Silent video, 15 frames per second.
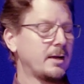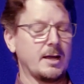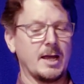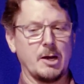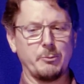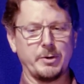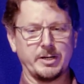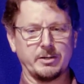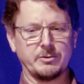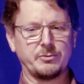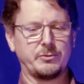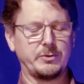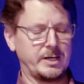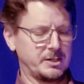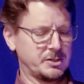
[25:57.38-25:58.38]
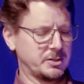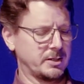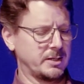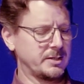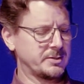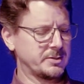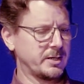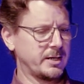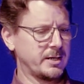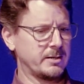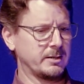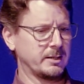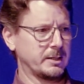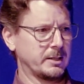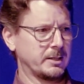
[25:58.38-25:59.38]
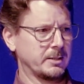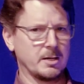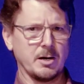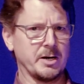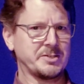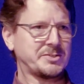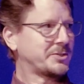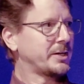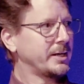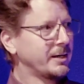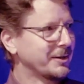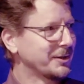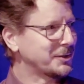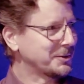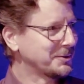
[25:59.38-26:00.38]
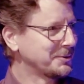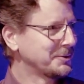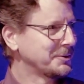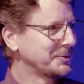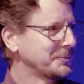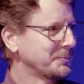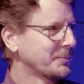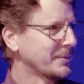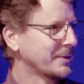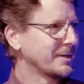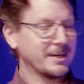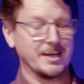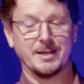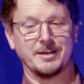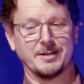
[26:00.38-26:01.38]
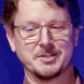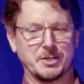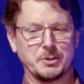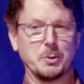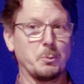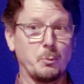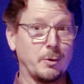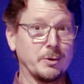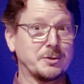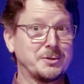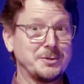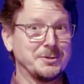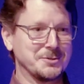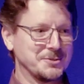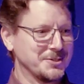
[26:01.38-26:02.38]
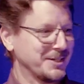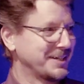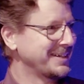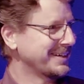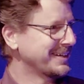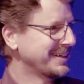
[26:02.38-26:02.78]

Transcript: And when I'd finished it, he said, "I see it." I said him, "What do you see?"